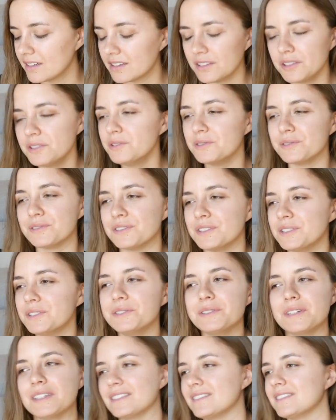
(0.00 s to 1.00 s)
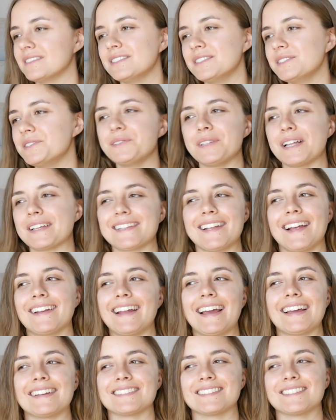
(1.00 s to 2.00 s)
Ooh, that's not
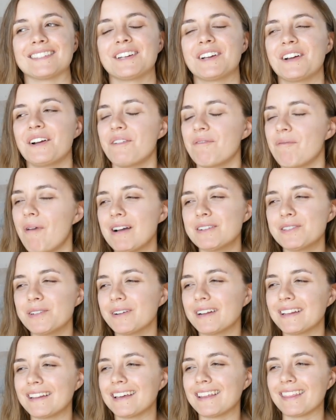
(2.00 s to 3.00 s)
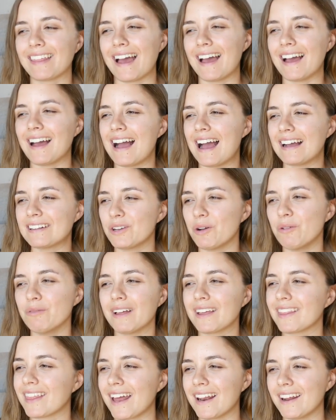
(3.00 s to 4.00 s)
nice. Why don't I like that? I don't
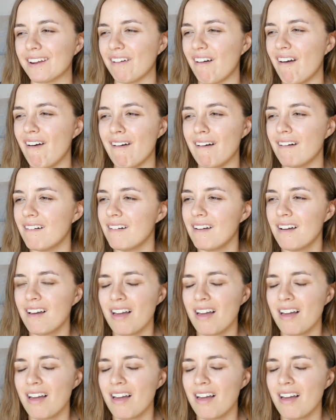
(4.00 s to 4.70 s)
like that at all.